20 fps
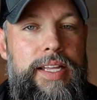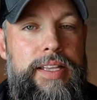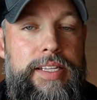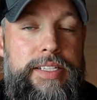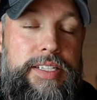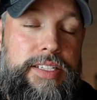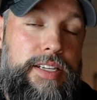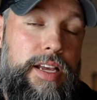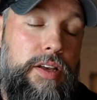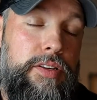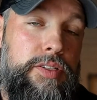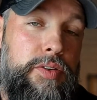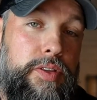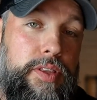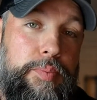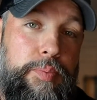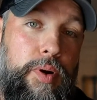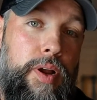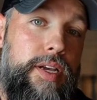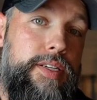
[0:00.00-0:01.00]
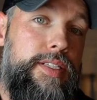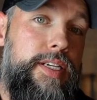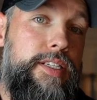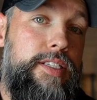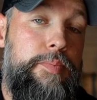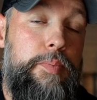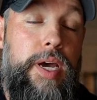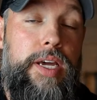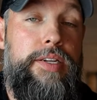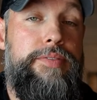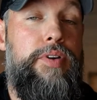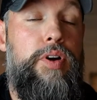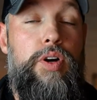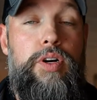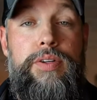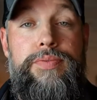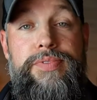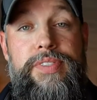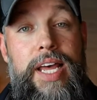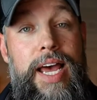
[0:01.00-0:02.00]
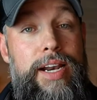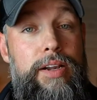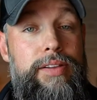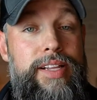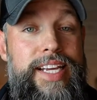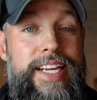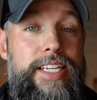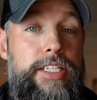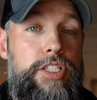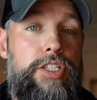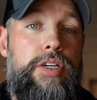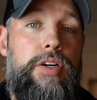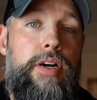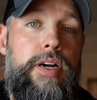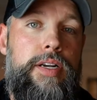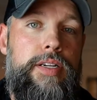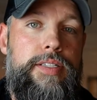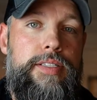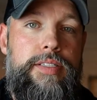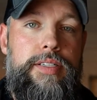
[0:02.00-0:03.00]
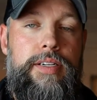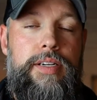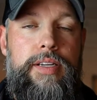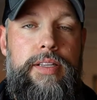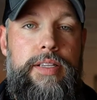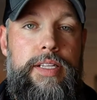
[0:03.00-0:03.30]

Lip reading: This is also in the process, you might have heard of title insurance.